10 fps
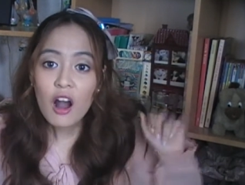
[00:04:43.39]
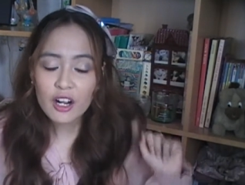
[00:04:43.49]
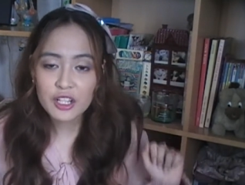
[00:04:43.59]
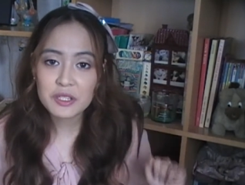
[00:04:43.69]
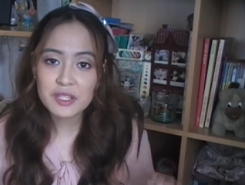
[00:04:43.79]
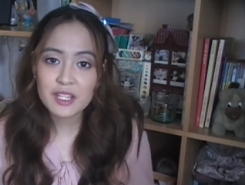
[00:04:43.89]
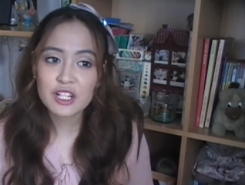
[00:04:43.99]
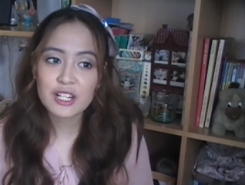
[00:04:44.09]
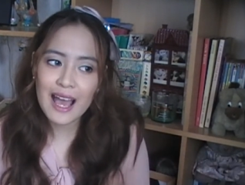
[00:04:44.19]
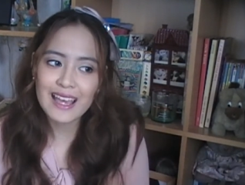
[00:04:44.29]
are
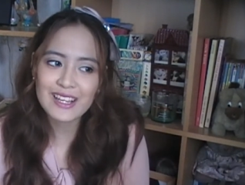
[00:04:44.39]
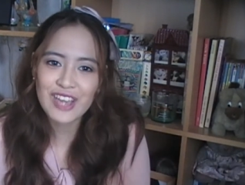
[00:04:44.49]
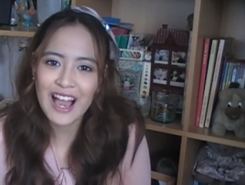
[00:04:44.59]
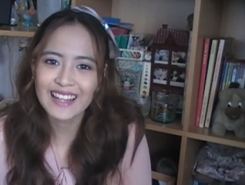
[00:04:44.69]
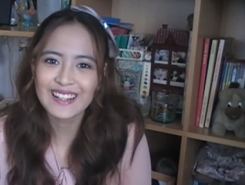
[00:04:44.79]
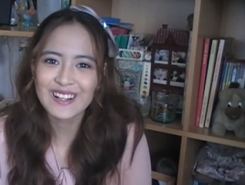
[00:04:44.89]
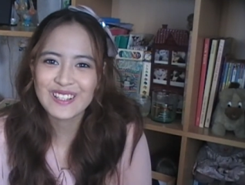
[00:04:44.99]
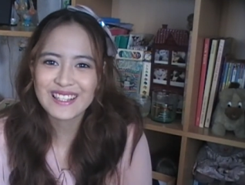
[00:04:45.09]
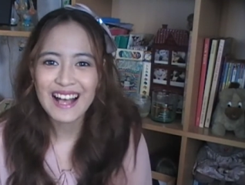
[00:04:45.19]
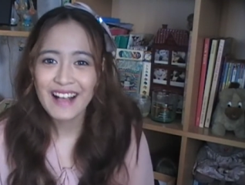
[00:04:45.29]
considered eyeshadows.